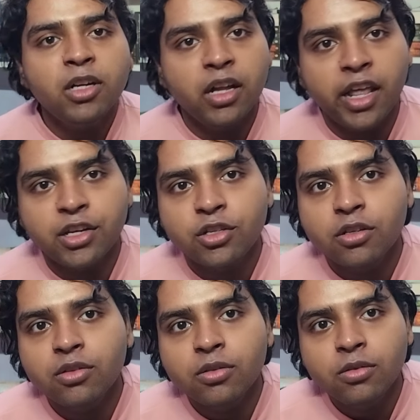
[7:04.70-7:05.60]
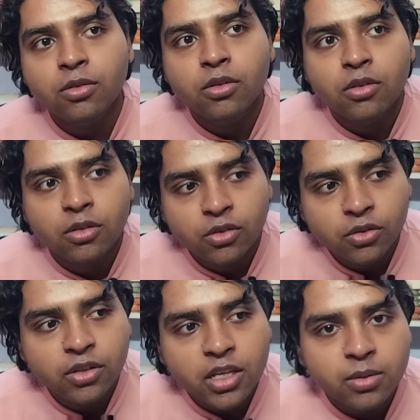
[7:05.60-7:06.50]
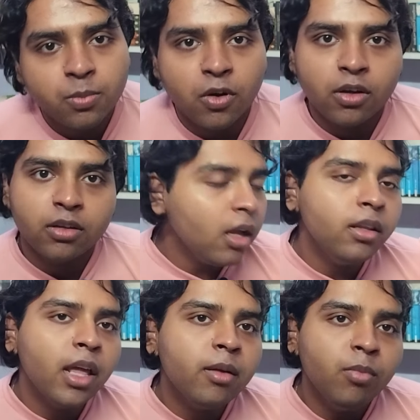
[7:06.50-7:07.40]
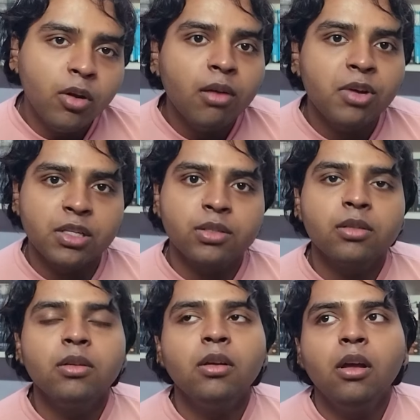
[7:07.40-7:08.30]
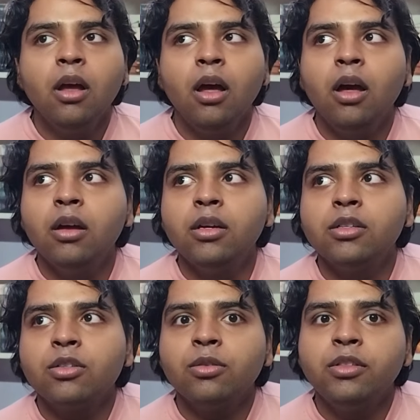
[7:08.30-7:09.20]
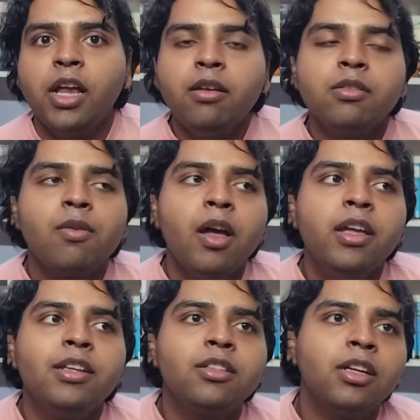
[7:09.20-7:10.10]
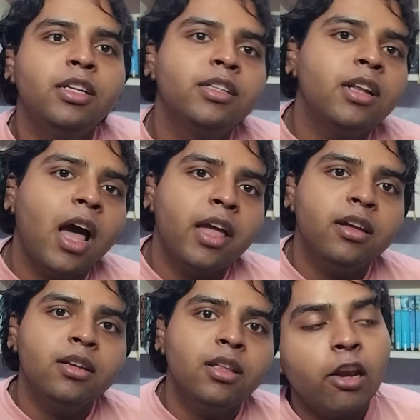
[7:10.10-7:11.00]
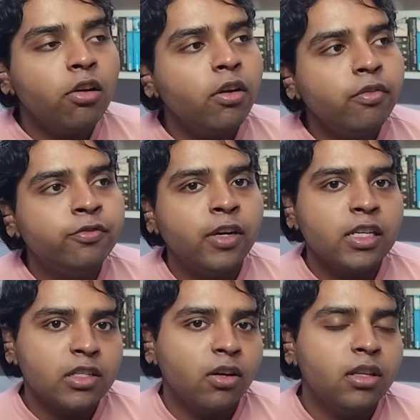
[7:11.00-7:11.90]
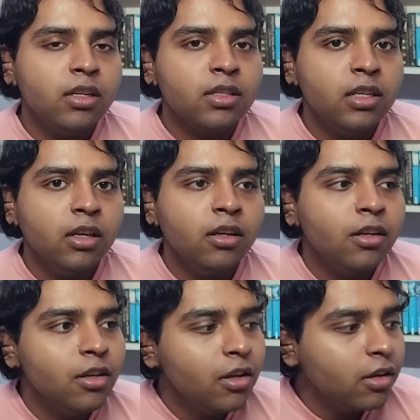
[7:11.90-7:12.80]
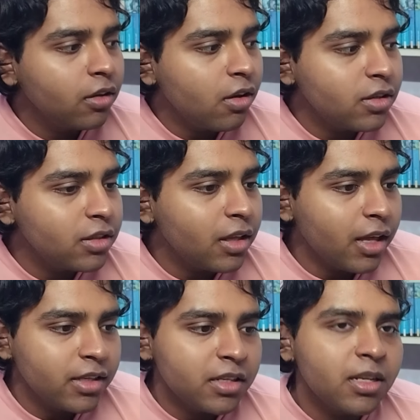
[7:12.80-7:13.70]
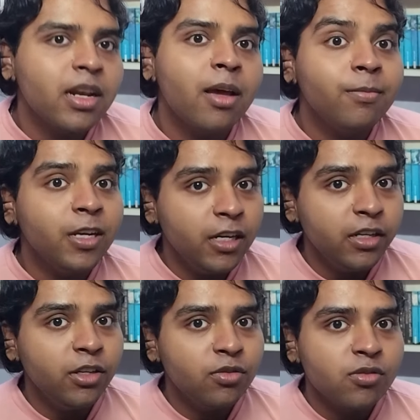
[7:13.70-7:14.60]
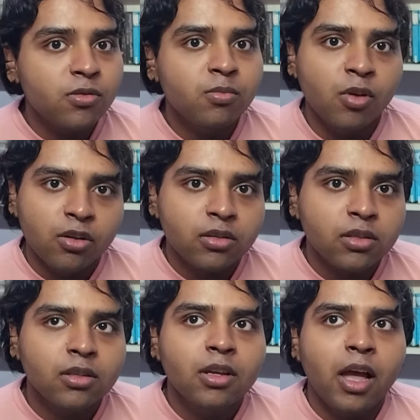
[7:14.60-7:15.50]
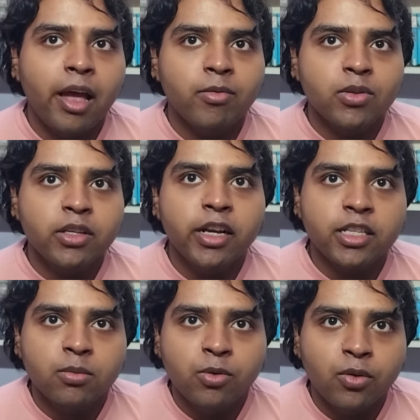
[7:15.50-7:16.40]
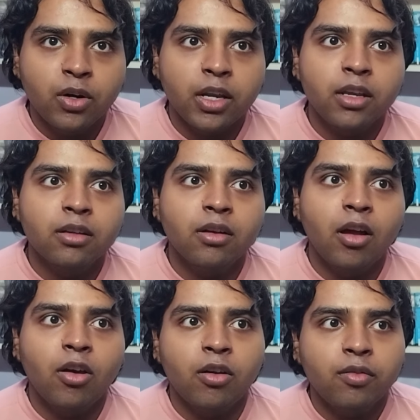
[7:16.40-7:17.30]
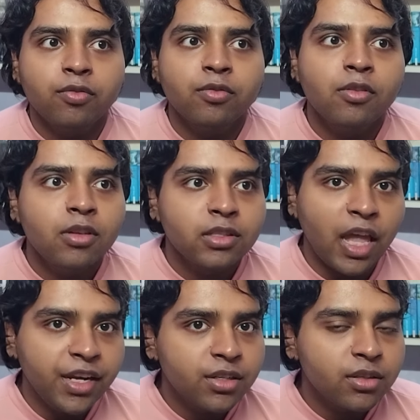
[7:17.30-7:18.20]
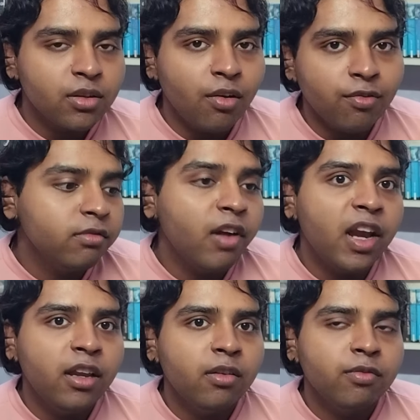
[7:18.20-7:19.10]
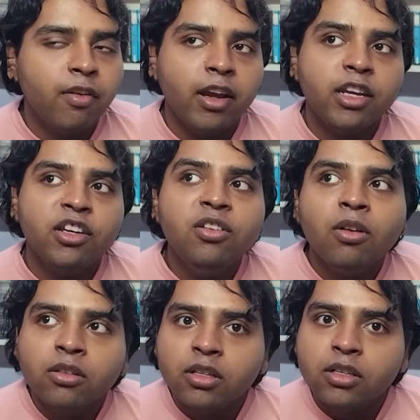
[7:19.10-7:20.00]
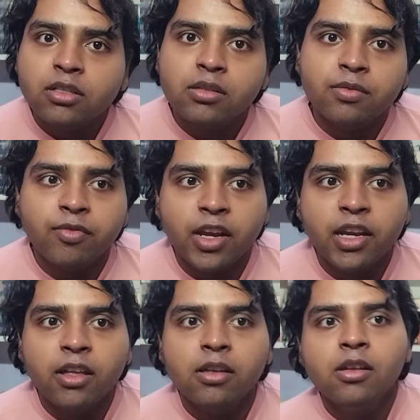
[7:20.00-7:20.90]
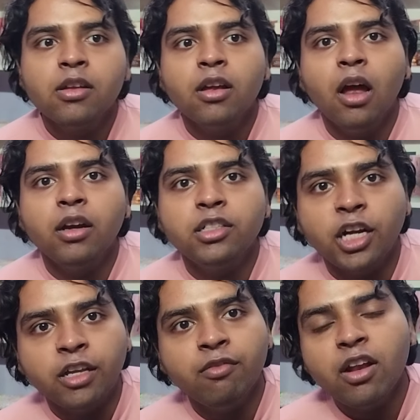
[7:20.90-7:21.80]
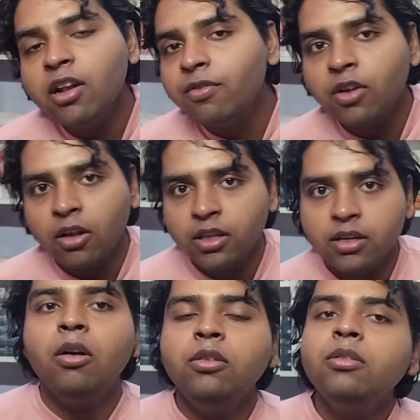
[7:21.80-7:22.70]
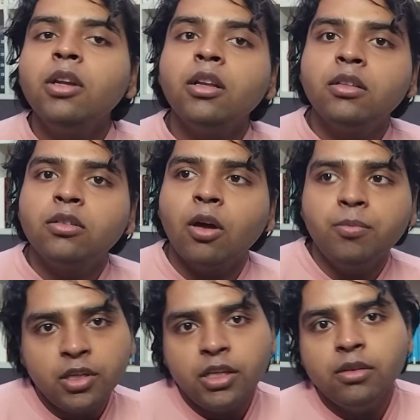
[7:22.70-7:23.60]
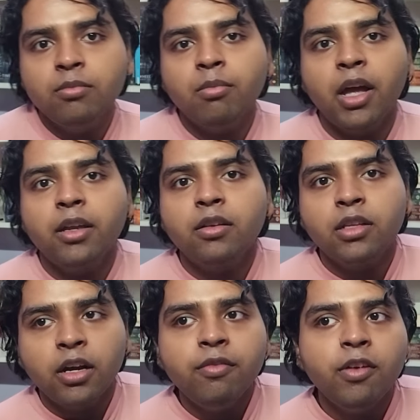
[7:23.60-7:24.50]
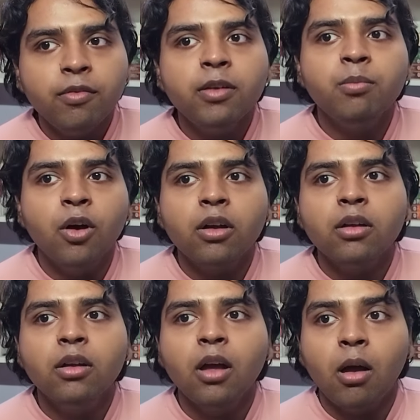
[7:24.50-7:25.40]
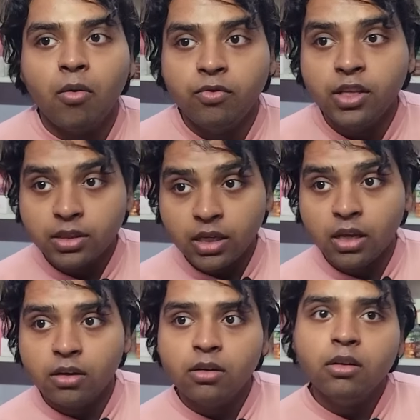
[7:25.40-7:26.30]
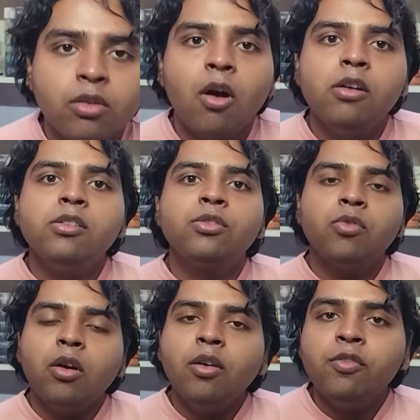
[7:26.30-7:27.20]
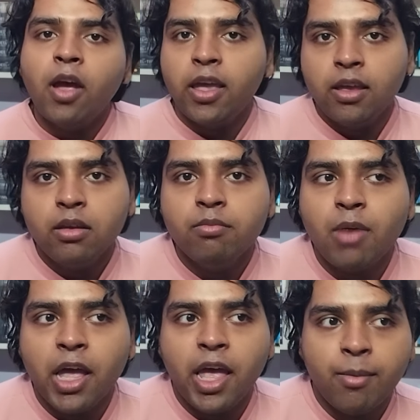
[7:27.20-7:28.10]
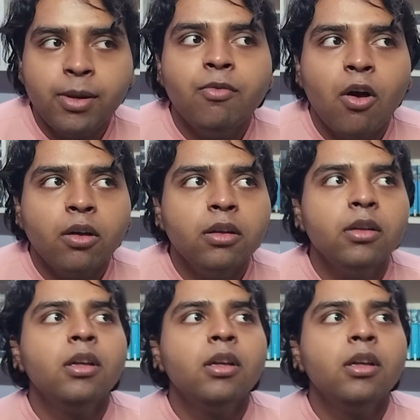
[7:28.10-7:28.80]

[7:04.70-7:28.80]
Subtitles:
connection to this book than Book Lovers. So that's why it's a little higher than a lot of first authors here, because as I said, I'm really new to books. I'm still exploring a lot of sites of finding new authors, finding trying well-loved authors. Onto the top three, my third favorite book of this year, called Sword of Kraken by Emil Wong.